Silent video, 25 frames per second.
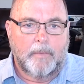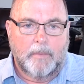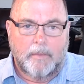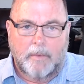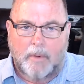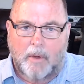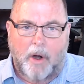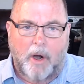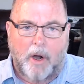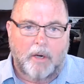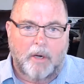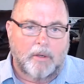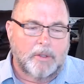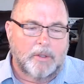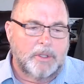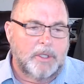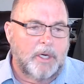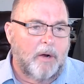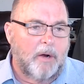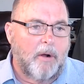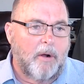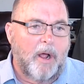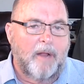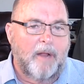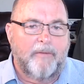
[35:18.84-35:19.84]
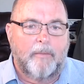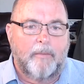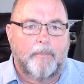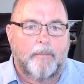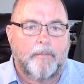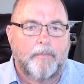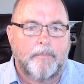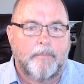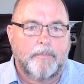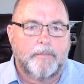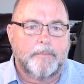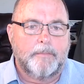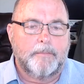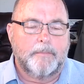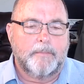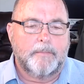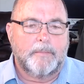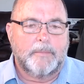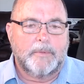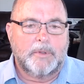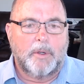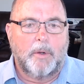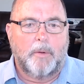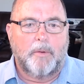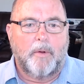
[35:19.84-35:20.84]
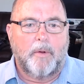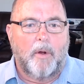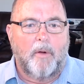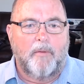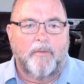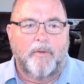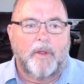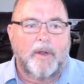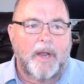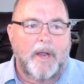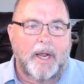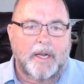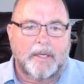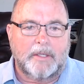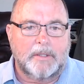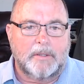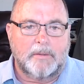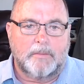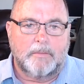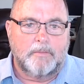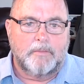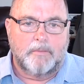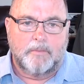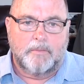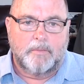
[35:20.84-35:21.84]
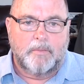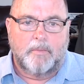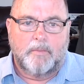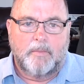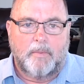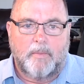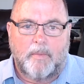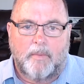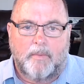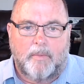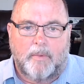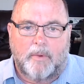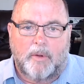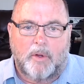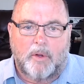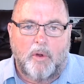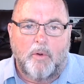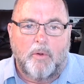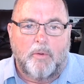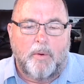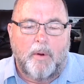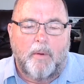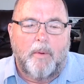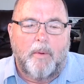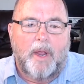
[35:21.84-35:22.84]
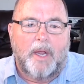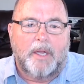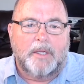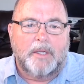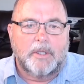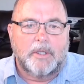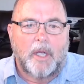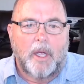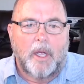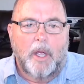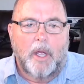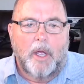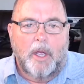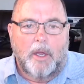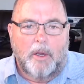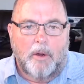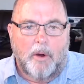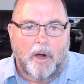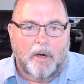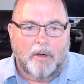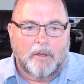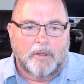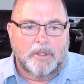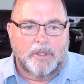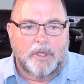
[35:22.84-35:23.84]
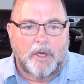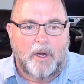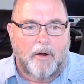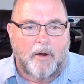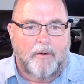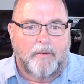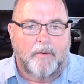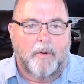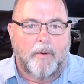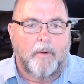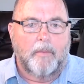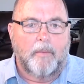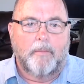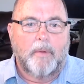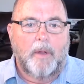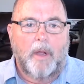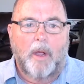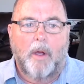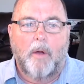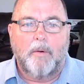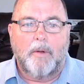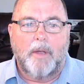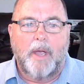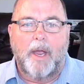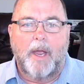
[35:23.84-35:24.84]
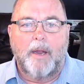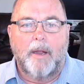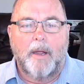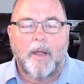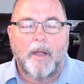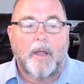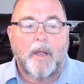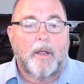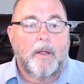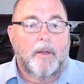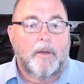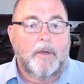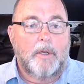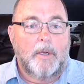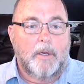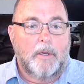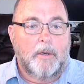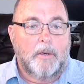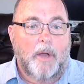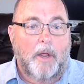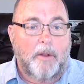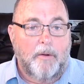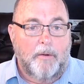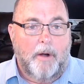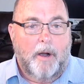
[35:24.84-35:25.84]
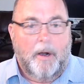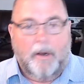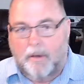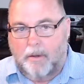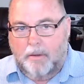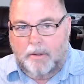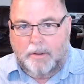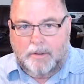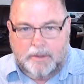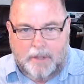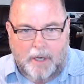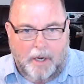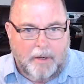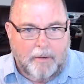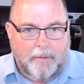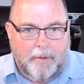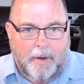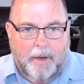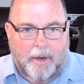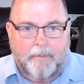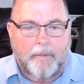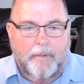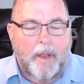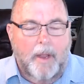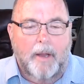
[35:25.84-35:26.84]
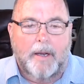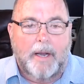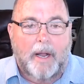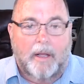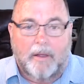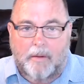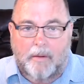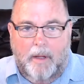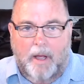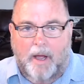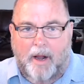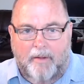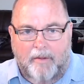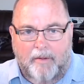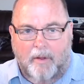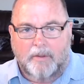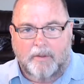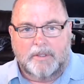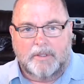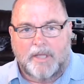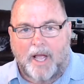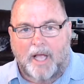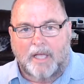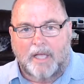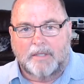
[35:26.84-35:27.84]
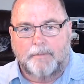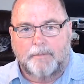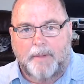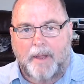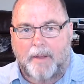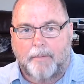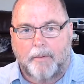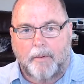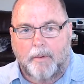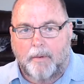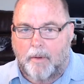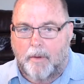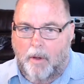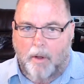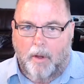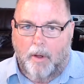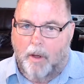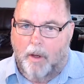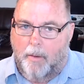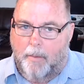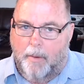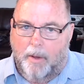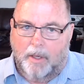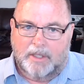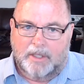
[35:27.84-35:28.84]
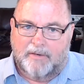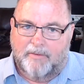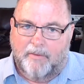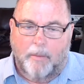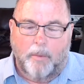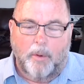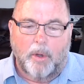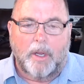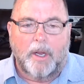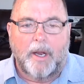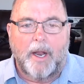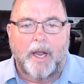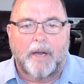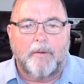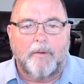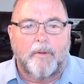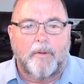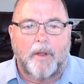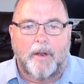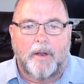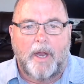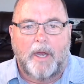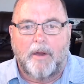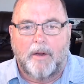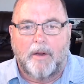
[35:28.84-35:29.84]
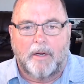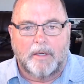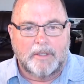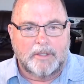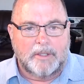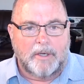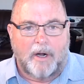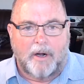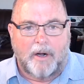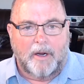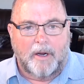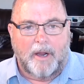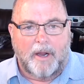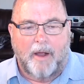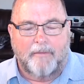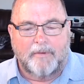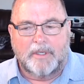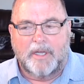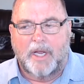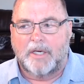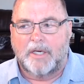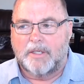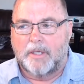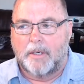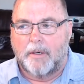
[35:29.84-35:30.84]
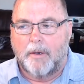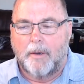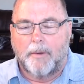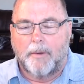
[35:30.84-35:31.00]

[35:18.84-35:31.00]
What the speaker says: Article share all of them. So over the next 2-3 weeks, the article share. Okay, another article. Another one. Now, out of those 1,000 people, a bunch of them will connect with you, and then you can start a conversation,